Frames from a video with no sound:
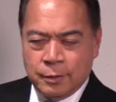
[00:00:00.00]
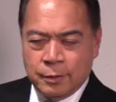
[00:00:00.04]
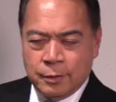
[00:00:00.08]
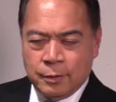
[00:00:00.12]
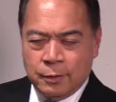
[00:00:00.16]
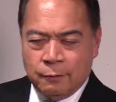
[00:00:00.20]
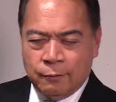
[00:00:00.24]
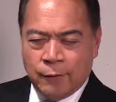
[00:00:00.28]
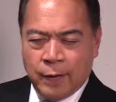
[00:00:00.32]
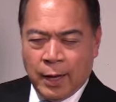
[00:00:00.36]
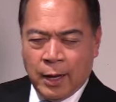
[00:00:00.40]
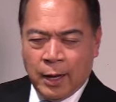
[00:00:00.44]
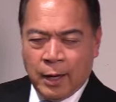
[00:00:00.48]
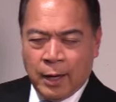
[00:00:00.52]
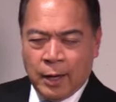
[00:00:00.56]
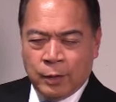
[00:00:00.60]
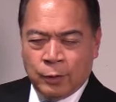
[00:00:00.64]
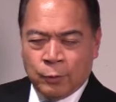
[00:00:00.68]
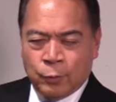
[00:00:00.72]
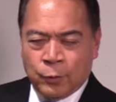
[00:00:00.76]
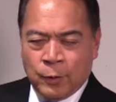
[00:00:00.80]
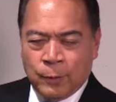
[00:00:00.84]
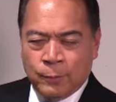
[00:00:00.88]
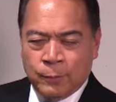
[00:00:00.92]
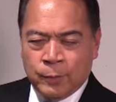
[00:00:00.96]
We'll
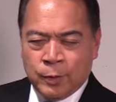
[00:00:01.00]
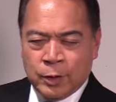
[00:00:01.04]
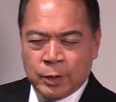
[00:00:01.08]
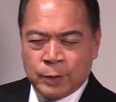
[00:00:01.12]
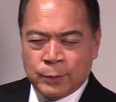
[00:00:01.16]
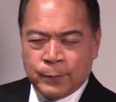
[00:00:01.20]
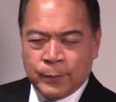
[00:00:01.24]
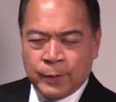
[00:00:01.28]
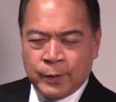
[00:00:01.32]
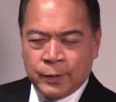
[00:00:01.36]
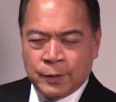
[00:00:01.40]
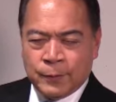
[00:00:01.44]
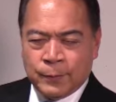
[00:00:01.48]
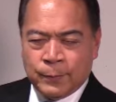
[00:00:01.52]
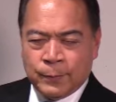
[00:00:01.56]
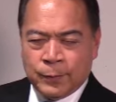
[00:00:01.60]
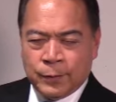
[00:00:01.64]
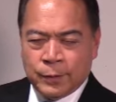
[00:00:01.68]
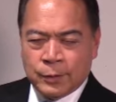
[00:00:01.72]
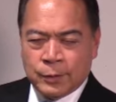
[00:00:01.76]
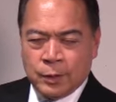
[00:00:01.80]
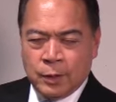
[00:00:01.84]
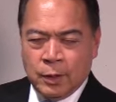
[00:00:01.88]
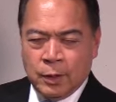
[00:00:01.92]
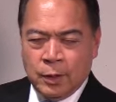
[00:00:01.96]
violate some of these
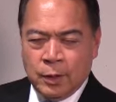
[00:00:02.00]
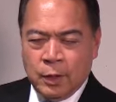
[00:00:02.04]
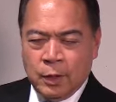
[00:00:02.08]
principles.